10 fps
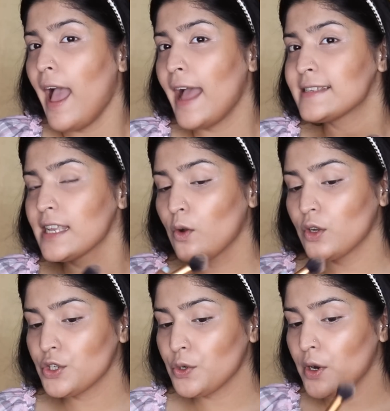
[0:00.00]
As a
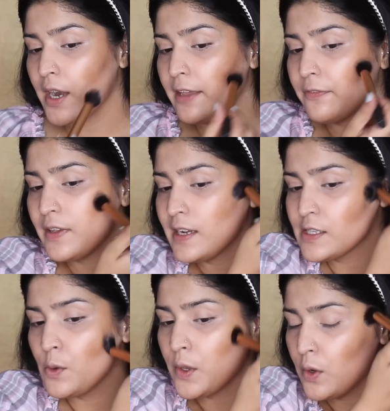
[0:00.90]
contour, I feel
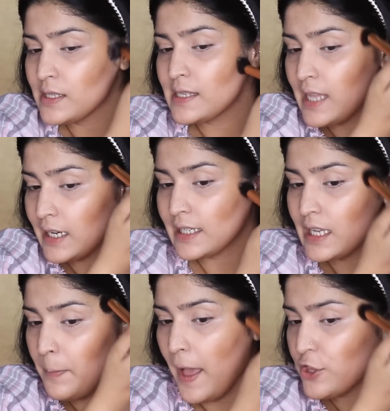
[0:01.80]
it's going on
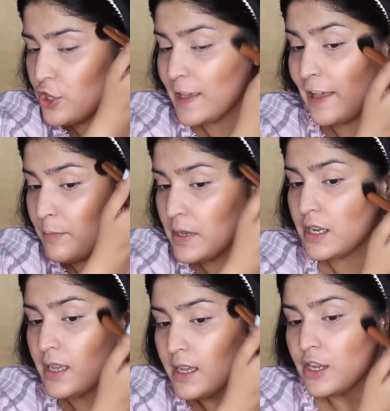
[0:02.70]
slightly patchy. I've
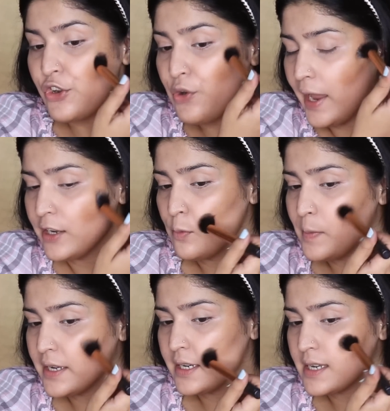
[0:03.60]
been trying to
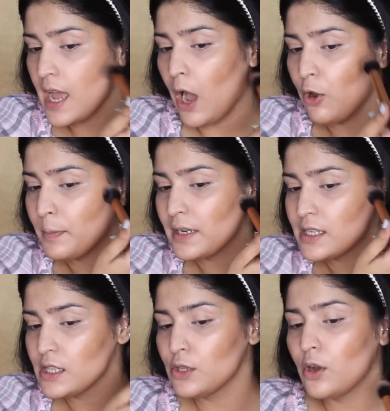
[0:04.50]
blend it out, but
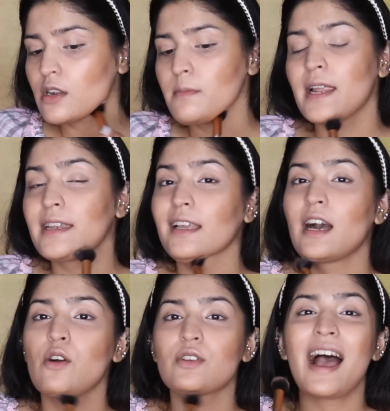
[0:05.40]
it's not blending
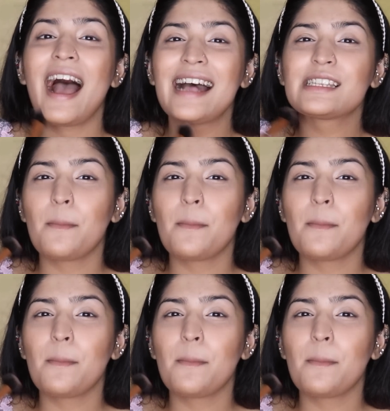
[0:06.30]
out as